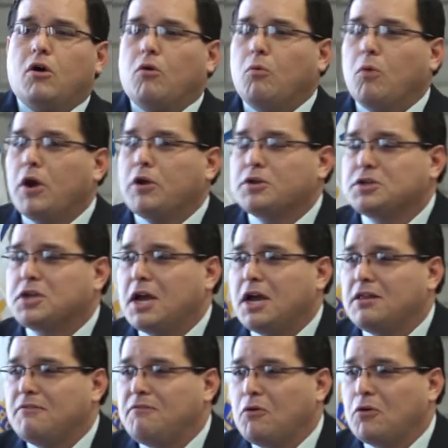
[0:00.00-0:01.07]
Where does
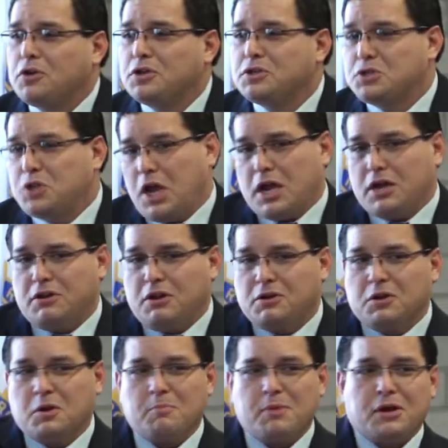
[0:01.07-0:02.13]
California stand in
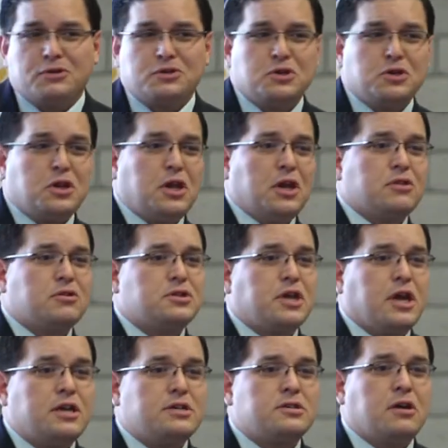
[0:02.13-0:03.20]
comparison to the other
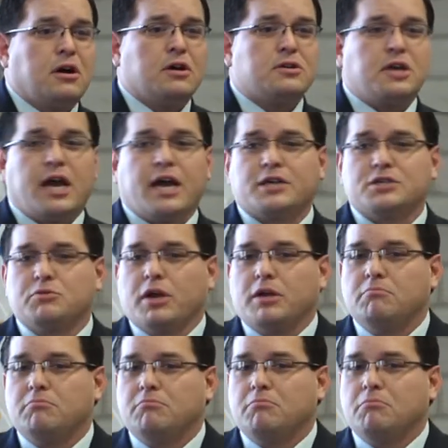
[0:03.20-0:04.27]
states on tax rate?
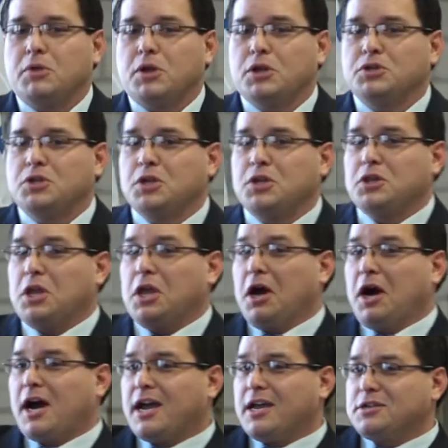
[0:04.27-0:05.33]
Is it the
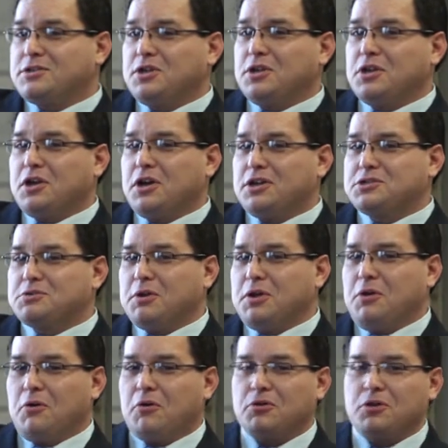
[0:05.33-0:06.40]
highest in the country
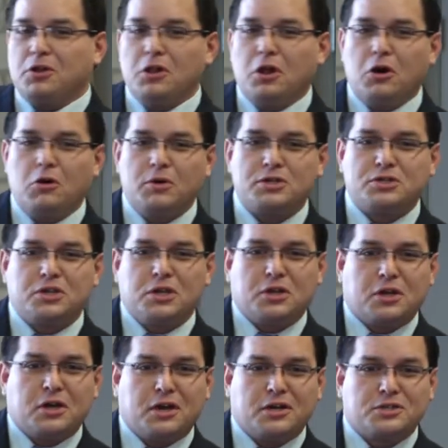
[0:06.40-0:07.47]
or the lowest in the
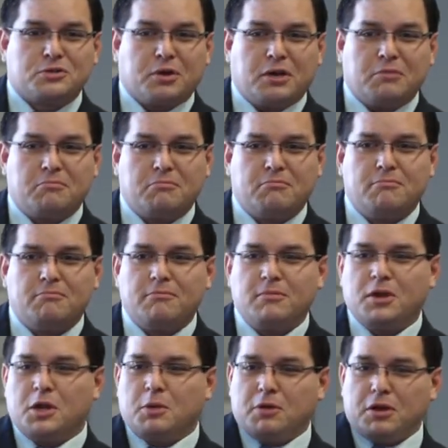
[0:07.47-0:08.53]
country?
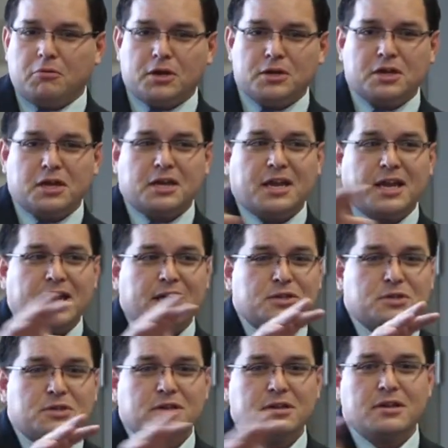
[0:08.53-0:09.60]
Anybody want to take a
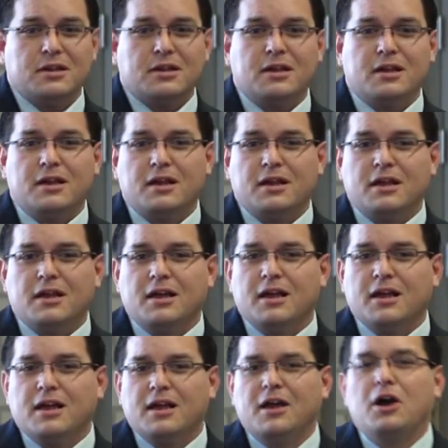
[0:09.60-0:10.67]
guess?
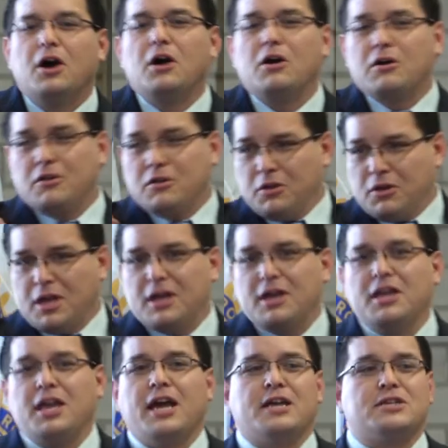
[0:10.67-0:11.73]
Yes,
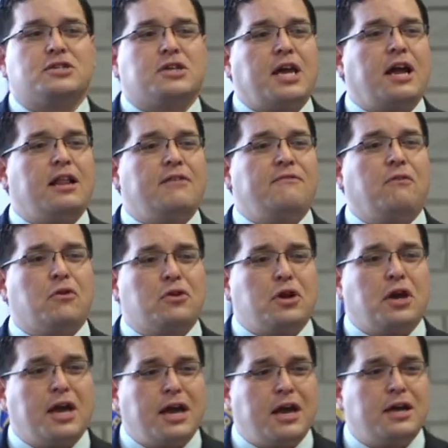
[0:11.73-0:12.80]
yes, California
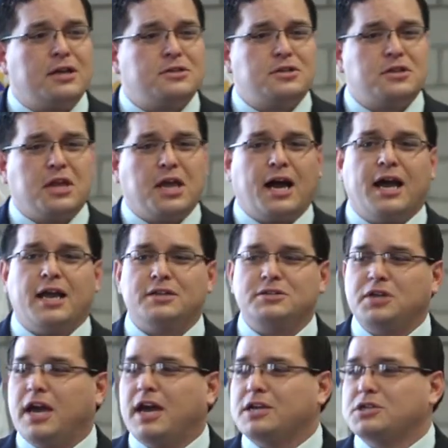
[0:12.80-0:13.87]
has the highest
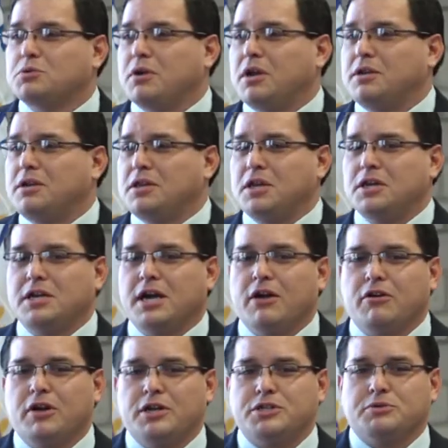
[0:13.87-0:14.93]
tax rate in the entire
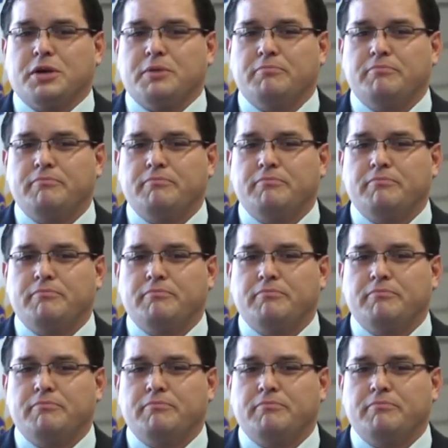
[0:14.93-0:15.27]
country.